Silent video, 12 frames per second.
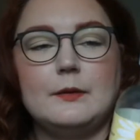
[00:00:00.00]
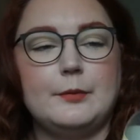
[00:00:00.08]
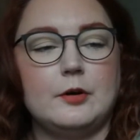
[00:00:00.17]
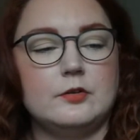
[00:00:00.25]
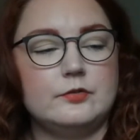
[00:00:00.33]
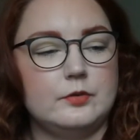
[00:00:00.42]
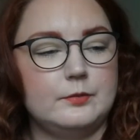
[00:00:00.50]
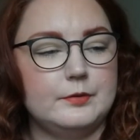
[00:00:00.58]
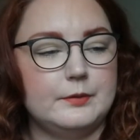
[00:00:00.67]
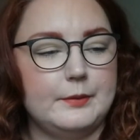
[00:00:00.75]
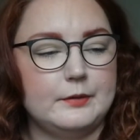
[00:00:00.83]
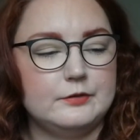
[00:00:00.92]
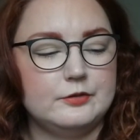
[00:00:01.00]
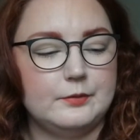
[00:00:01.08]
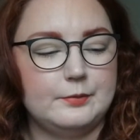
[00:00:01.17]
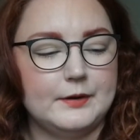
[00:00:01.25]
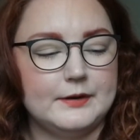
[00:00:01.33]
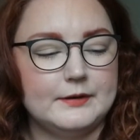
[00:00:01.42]
a pause from the Body
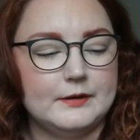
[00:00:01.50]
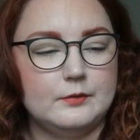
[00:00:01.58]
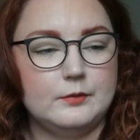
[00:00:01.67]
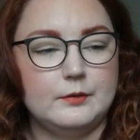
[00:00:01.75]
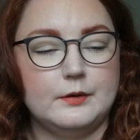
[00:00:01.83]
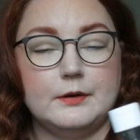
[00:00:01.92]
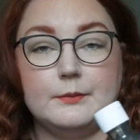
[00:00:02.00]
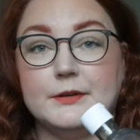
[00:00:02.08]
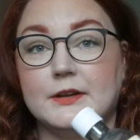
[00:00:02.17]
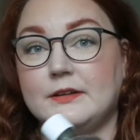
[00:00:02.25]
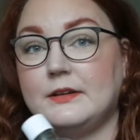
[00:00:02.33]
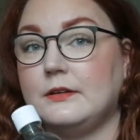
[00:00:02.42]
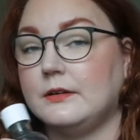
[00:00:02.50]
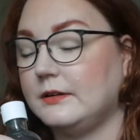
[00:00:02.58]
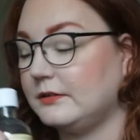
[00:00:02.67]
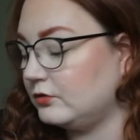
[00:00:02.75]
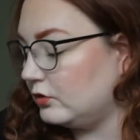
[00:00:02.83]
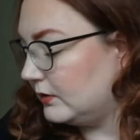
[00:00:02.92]
Shop right now, but I did
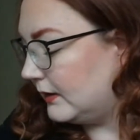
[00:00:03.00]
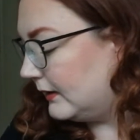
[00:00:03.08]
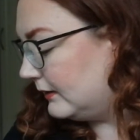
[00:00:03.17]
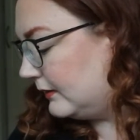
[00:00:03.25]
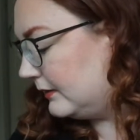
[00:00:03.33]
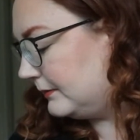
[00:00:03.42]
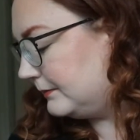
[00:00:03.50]
enjoy that.